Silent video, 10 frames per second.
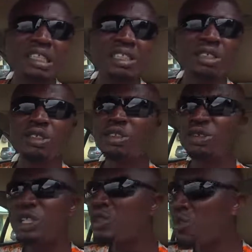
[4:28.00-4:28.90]

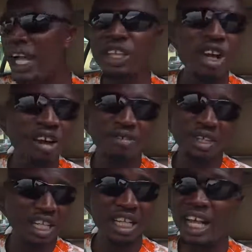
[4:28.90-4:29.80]
It went off,
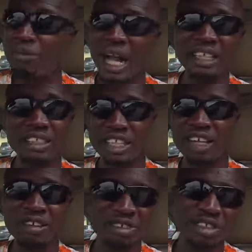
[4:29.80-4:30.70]
it cleared by
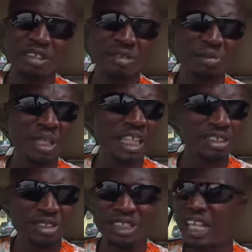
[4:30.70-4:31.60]
itself, didn't even bother
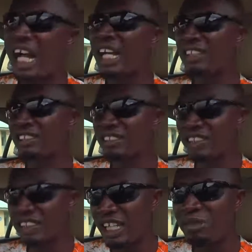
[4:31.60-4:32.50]
to scan.
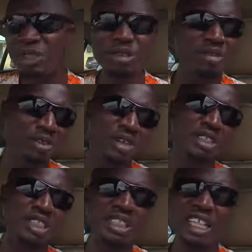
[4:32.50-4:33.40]
Same thing with
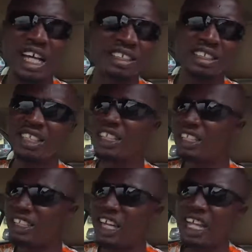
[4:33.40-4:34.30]
406, that
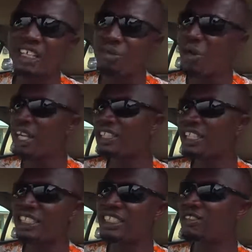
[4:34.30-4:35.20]
at a point,
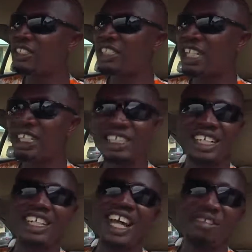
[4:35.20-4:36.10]
as if the check
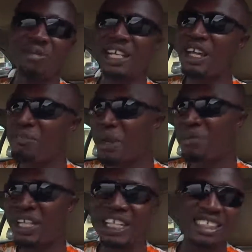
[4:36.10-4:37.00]
engine light became
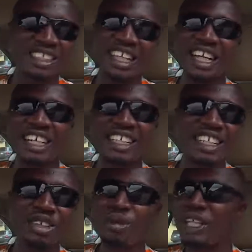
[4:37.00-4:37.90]
permanent. Yeah,
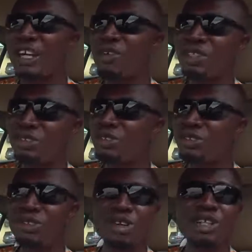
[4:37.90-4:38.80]
no matter what you do,
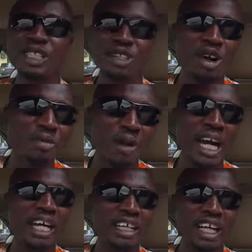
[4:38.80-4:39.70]
you always come
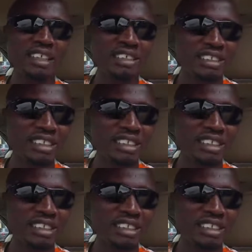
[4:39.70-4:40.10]
back, and